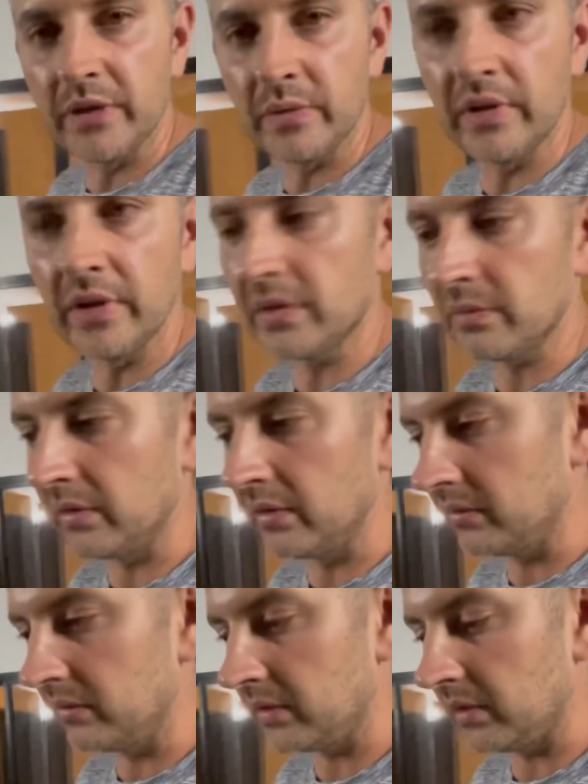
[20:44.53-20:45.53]
with this
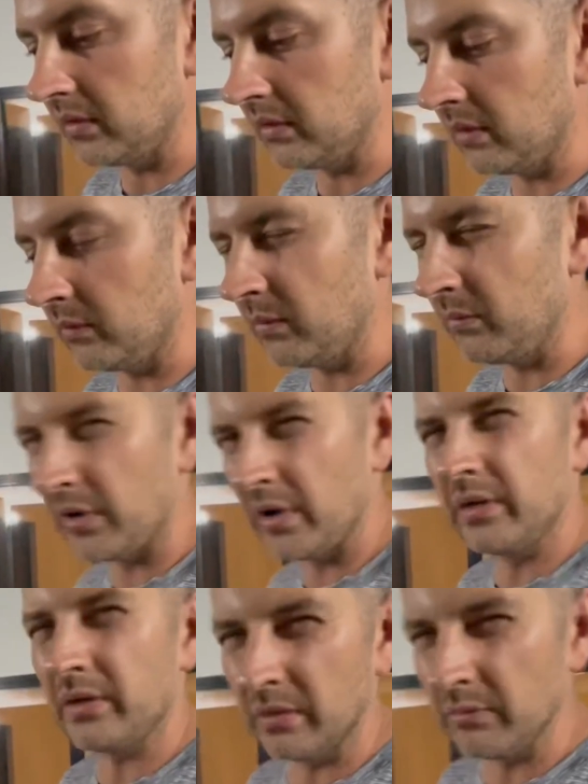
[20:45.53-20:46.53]
one. So we
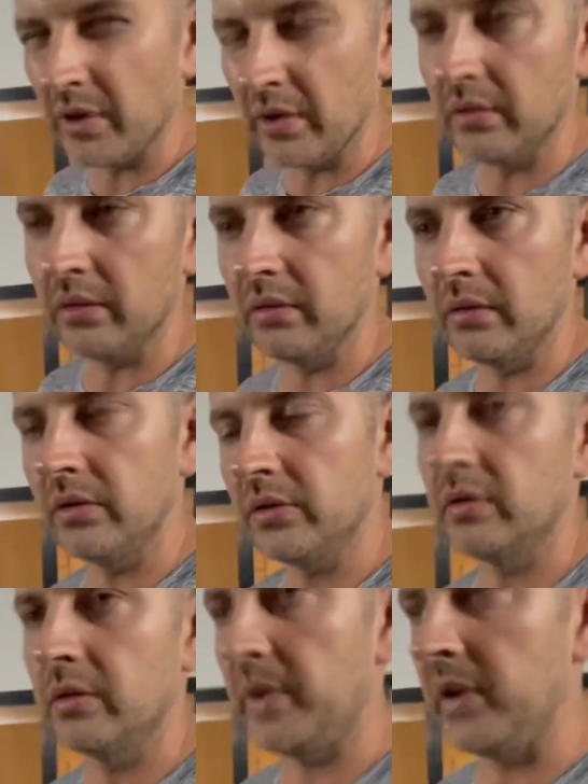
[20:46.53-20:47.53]
might do, might not. Not
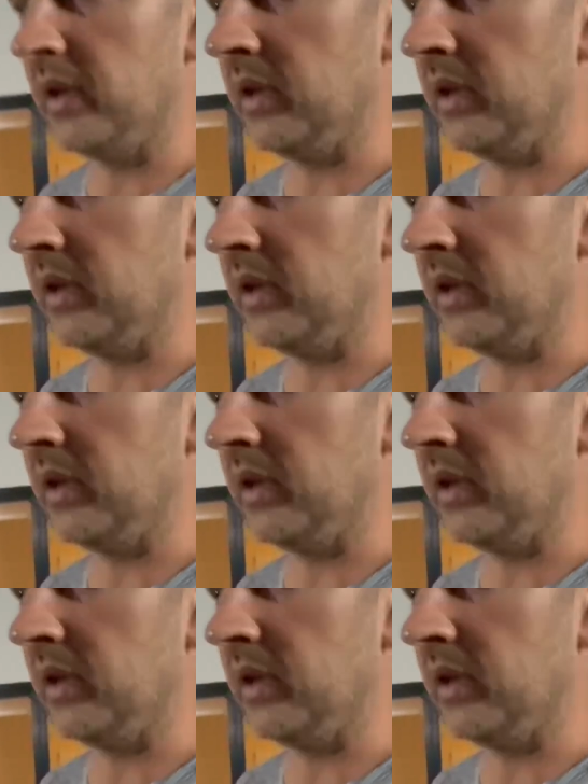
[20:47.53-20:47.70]
sure about that